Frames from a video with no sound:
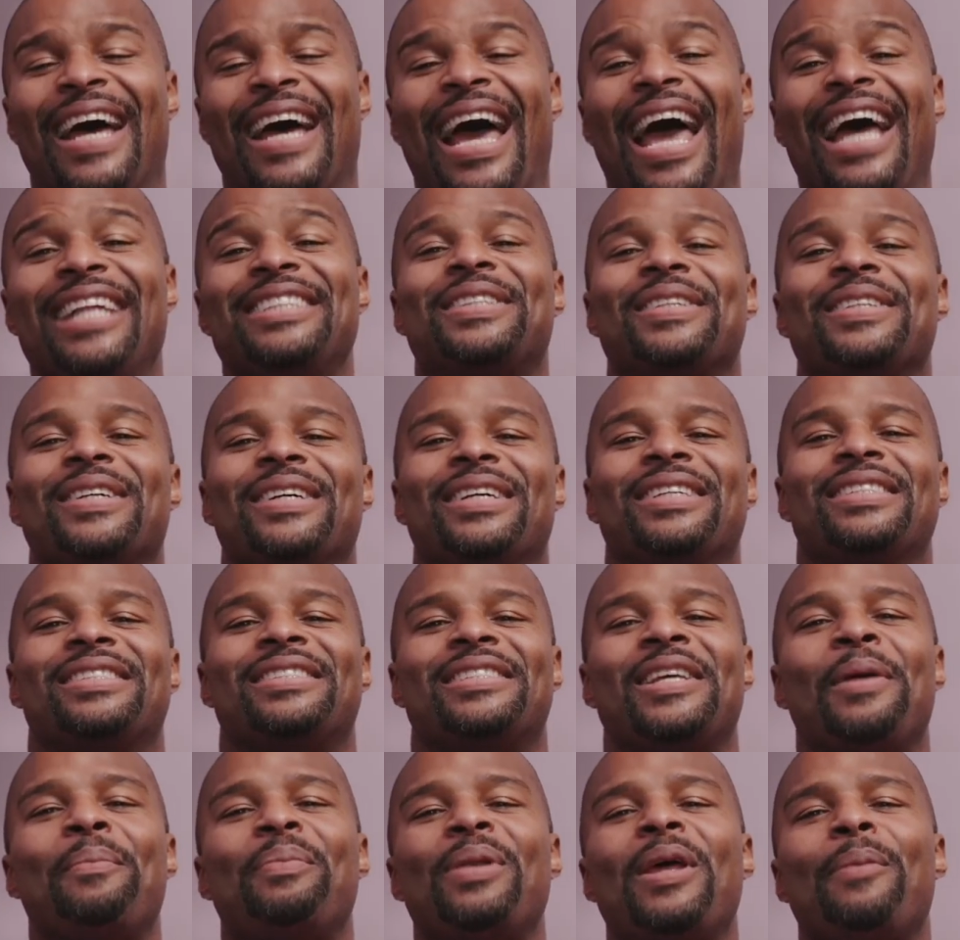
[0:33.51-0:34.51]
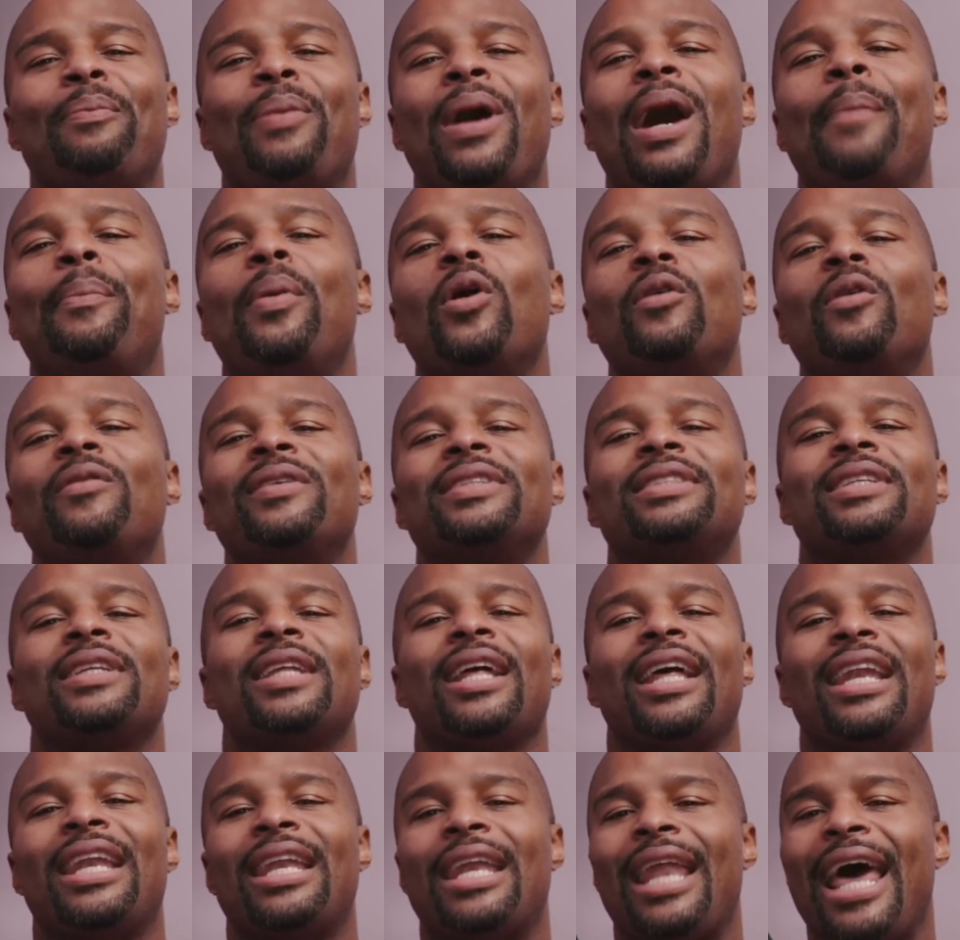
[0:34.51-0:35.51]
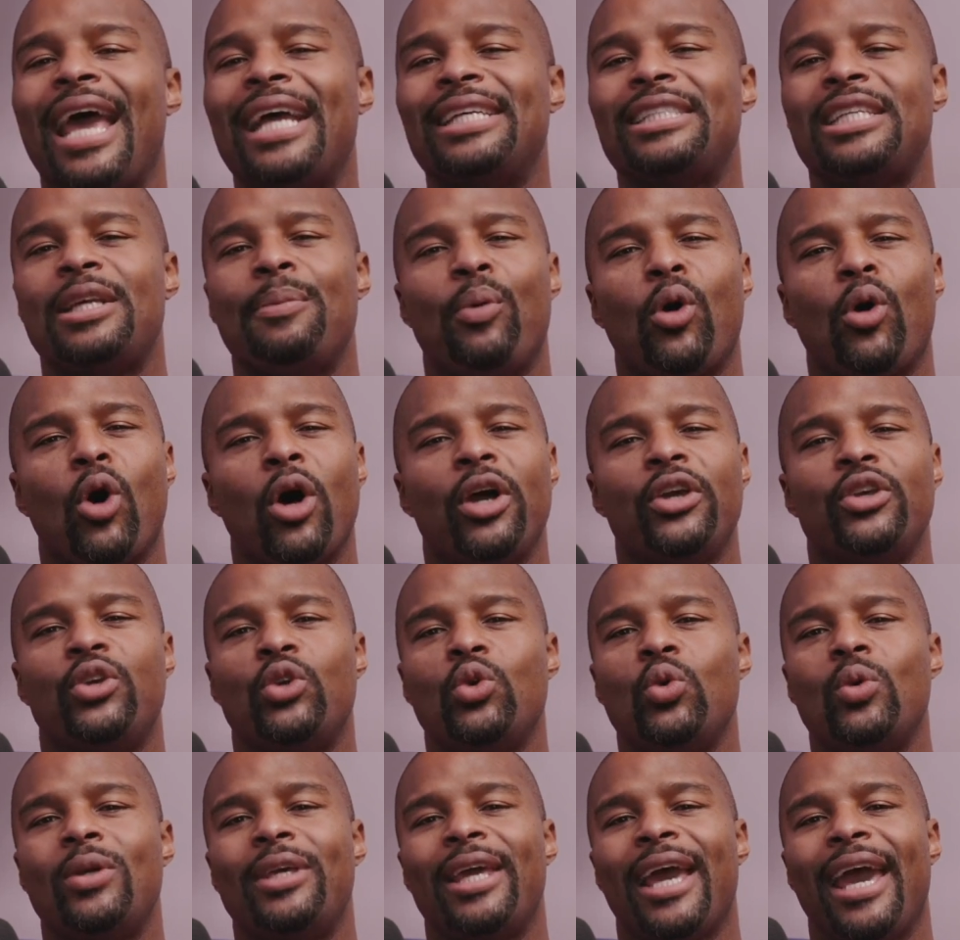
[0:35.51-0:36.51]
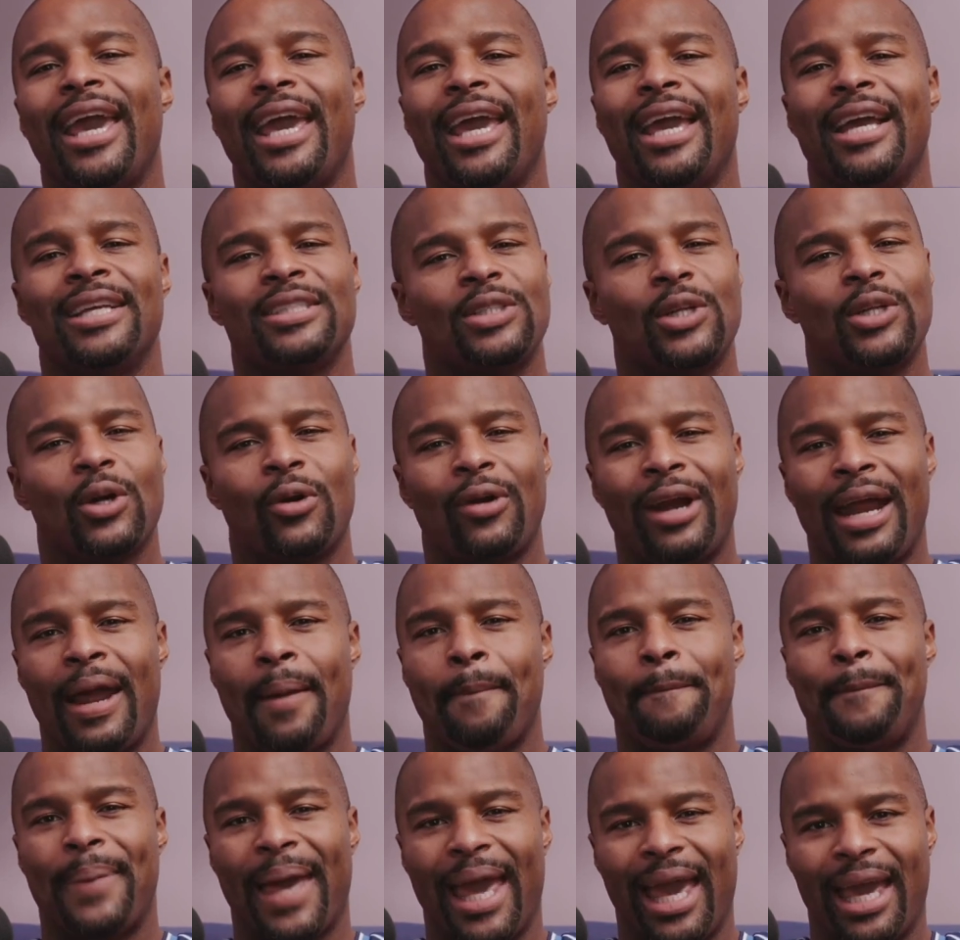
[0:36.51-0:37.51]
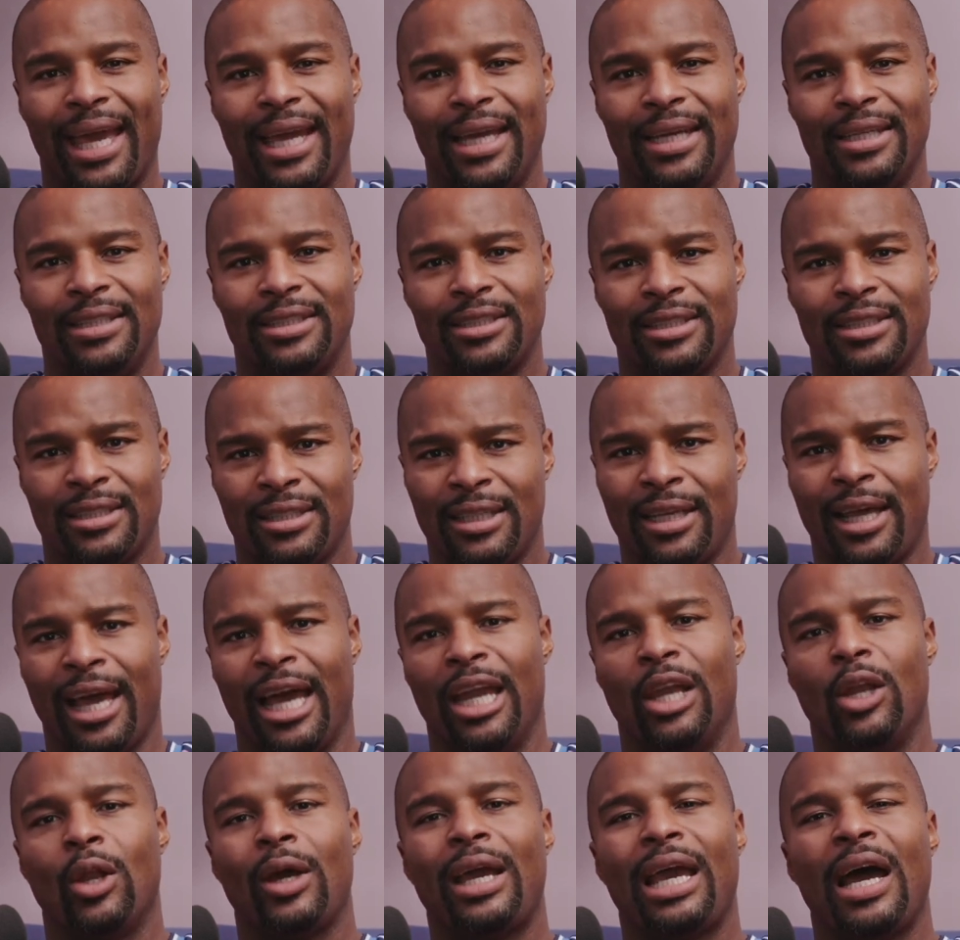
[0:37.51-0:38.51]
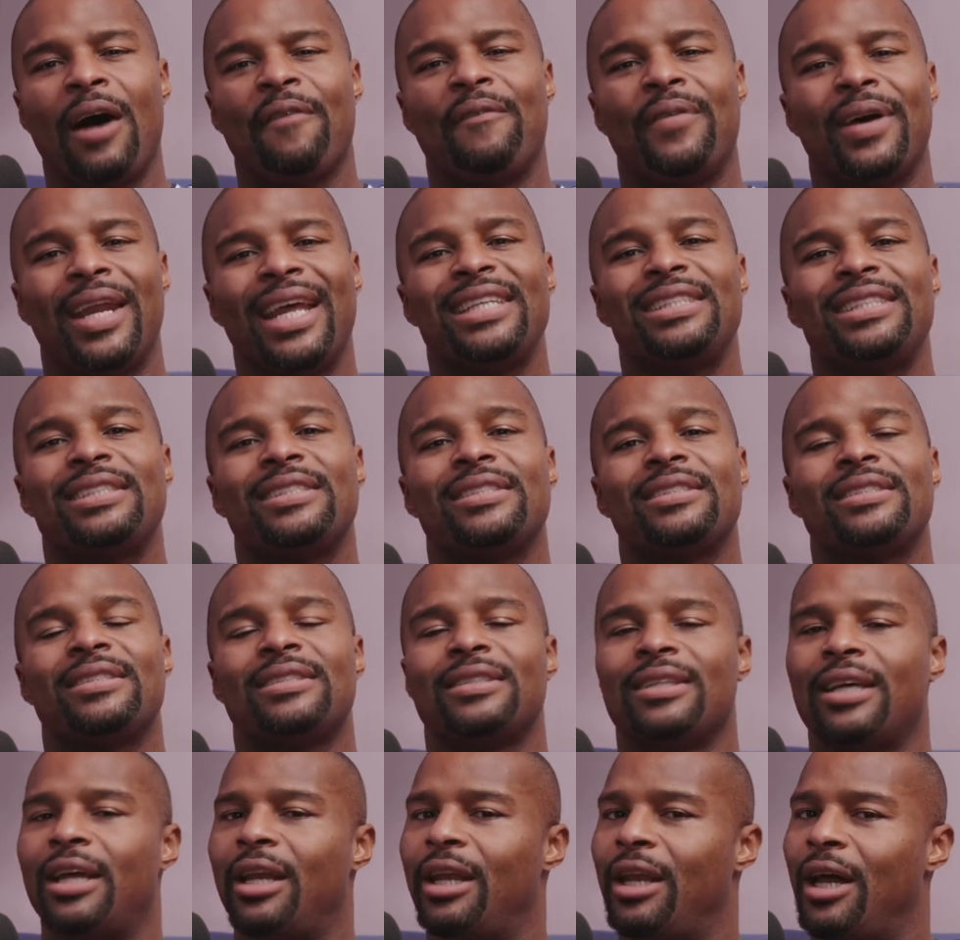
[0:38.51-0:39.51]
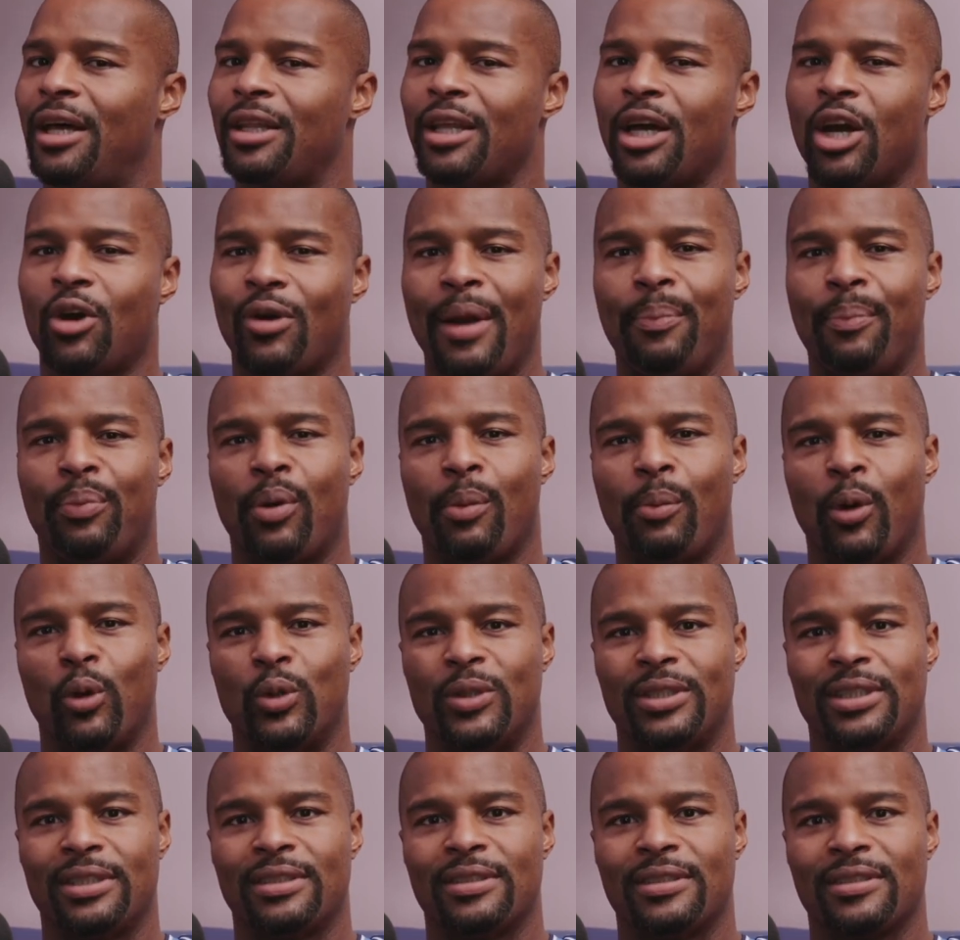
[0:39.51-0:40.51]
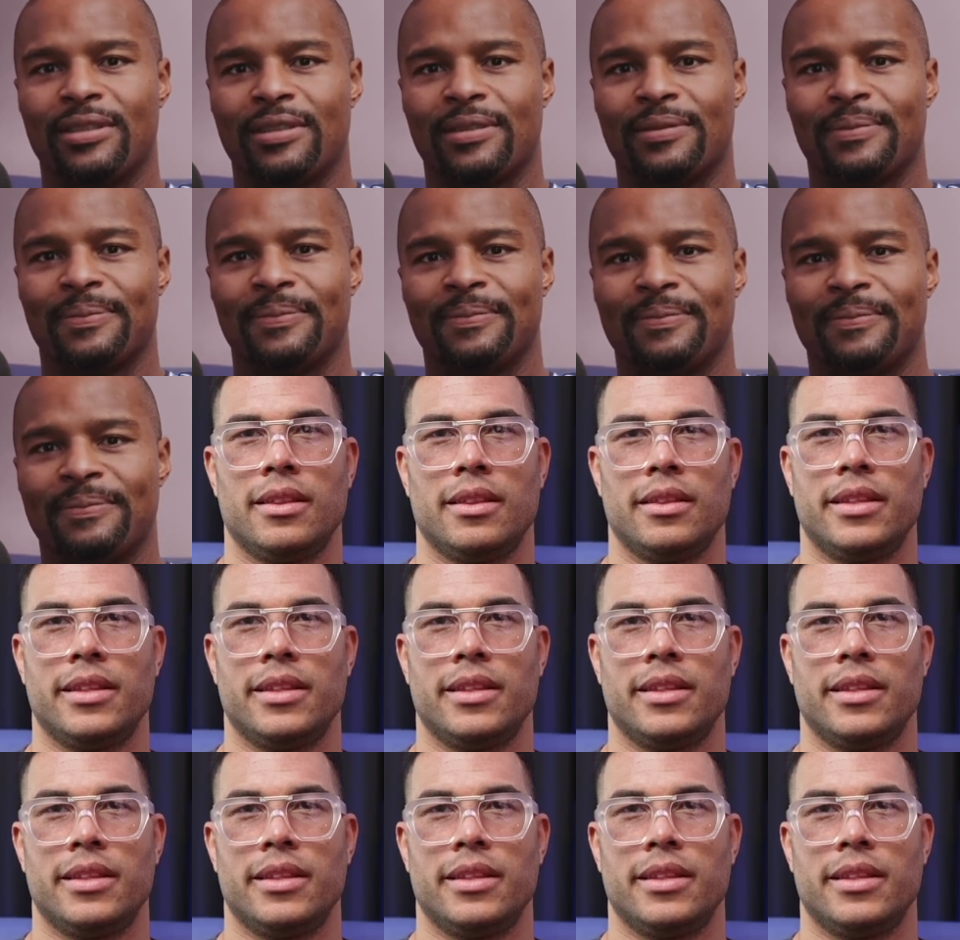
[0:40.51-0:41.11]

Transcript: To enter, simply pop over to the Lazy Boy UK Instagram page and look out for this and other great promotions.